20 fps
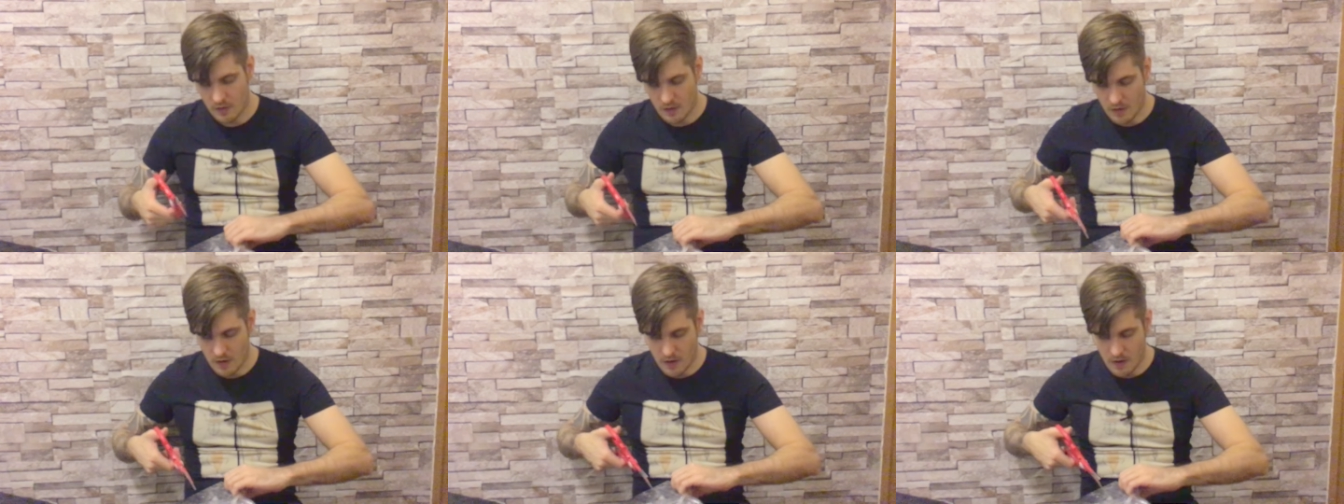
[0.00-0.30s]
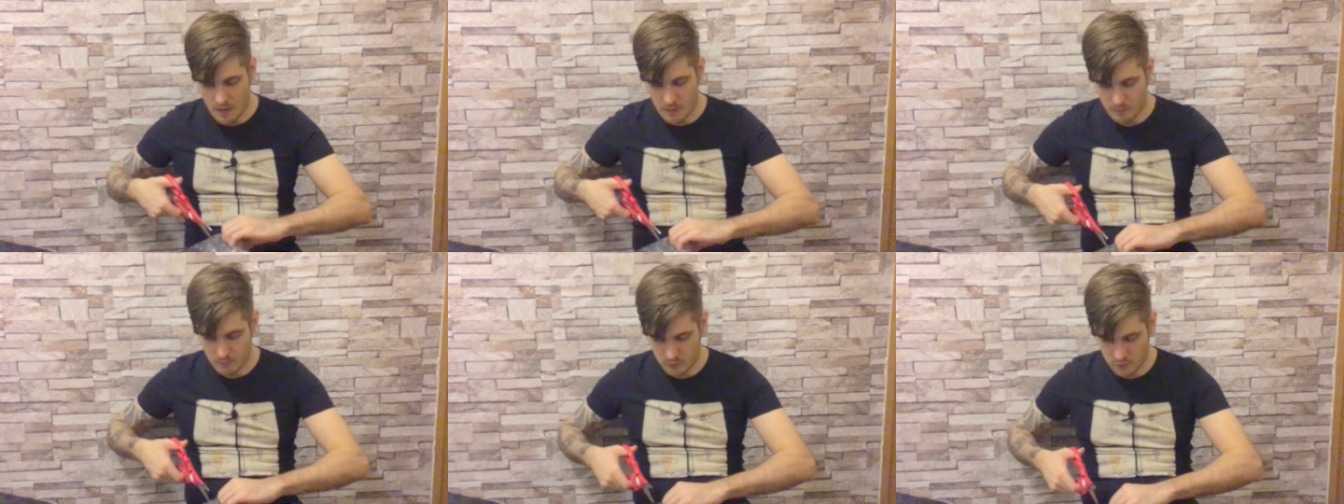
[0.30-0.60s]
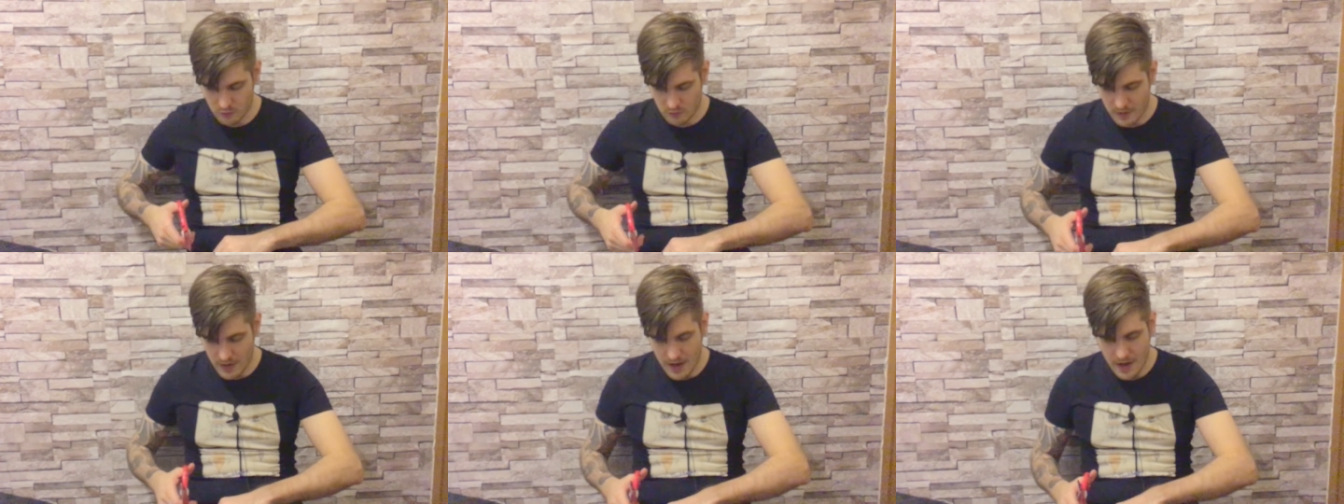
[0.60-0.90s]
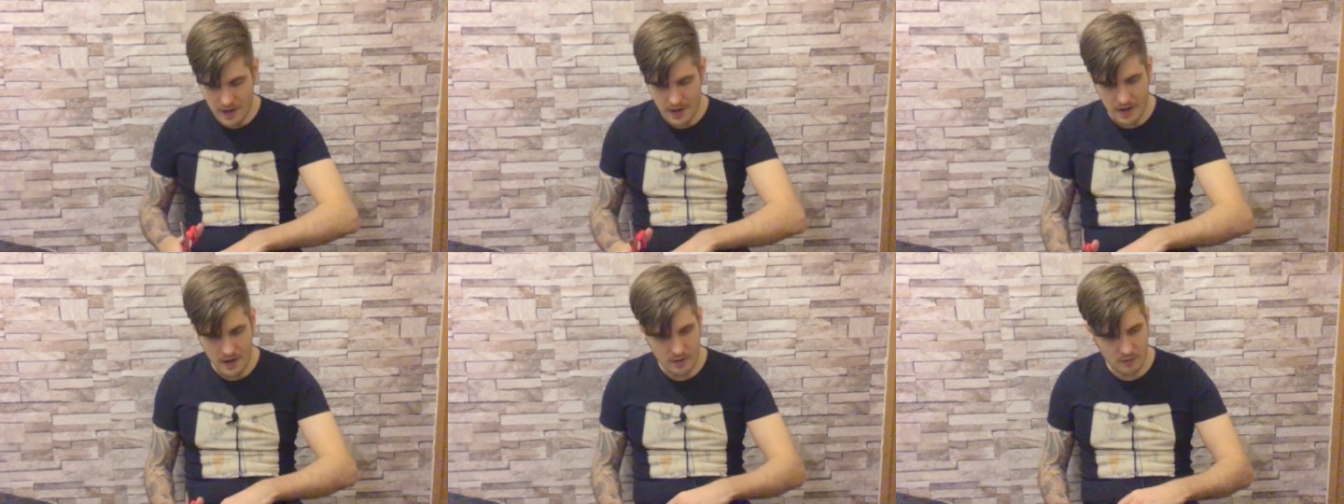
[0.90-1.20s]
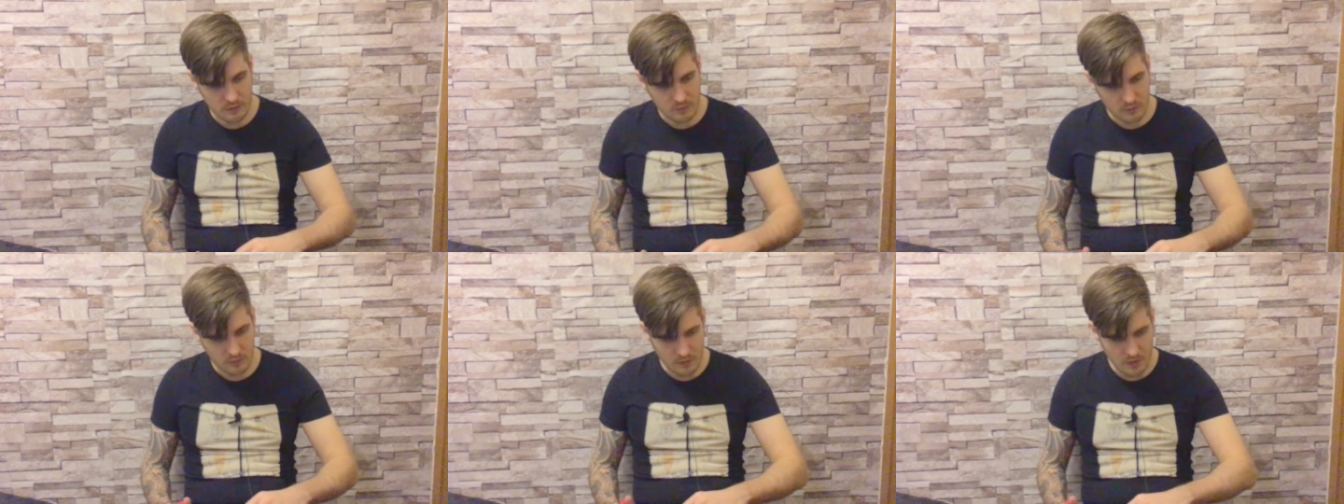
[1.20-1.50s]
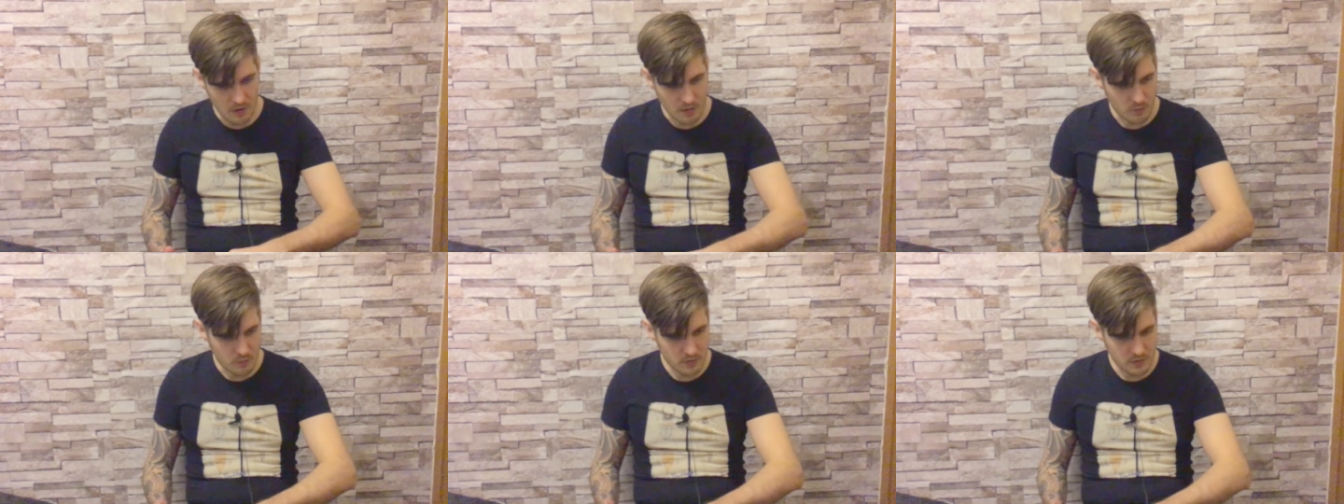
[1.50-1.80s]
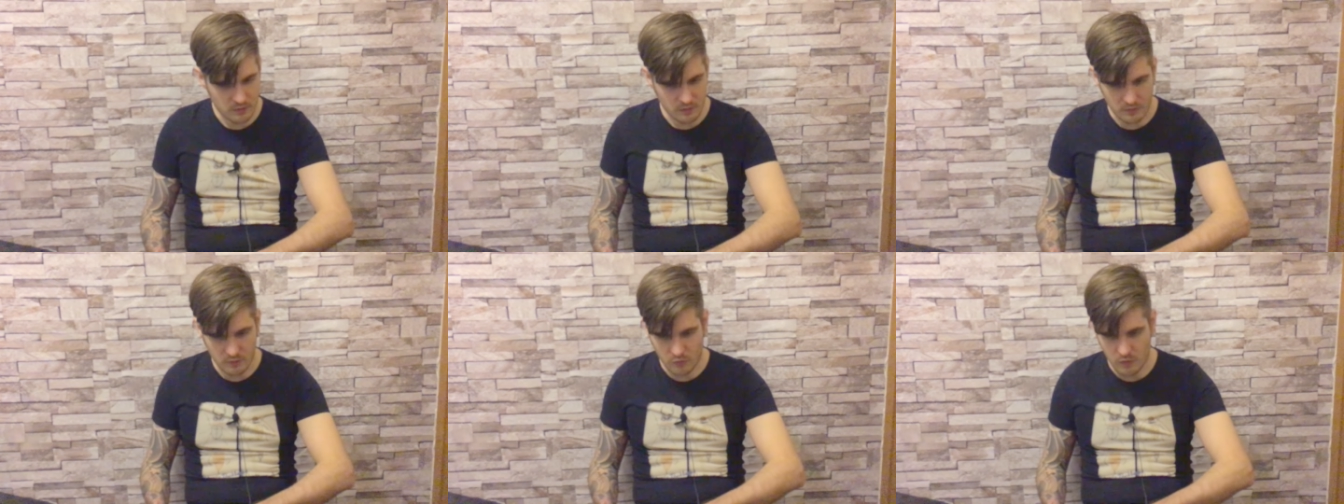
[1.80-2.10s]
uh, today it's, uh, what
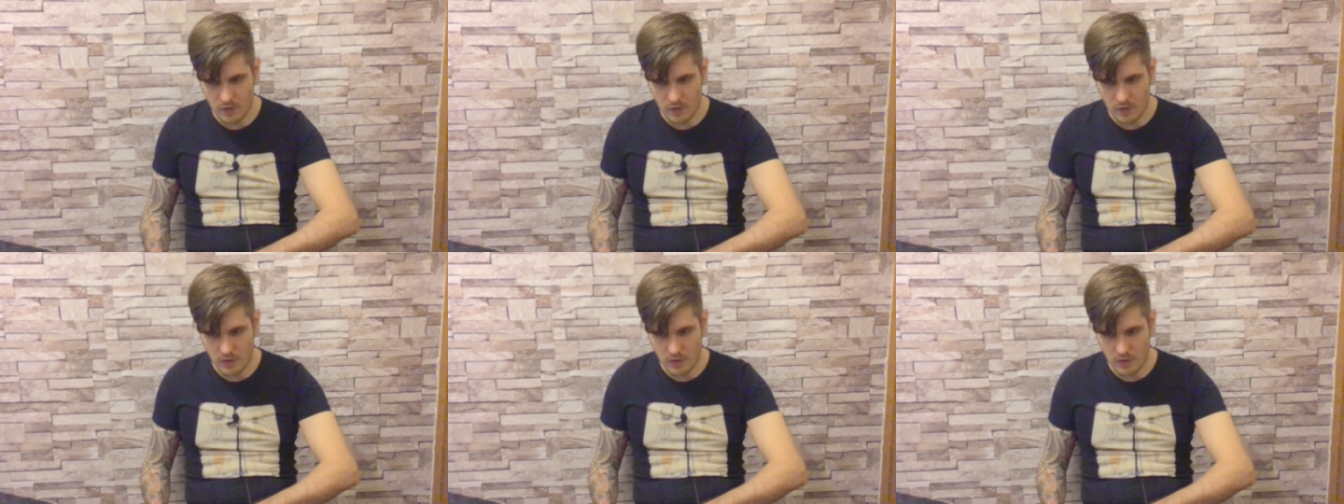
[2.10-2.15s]
is it,